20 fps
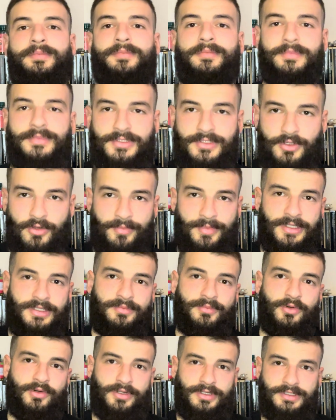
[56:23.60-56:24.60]
So many
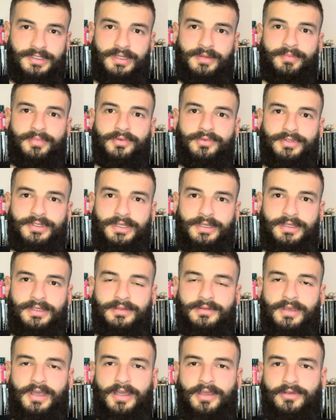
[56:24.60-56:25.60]
more examples
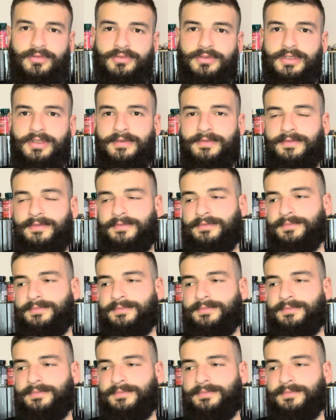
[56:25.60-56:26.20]
I could give.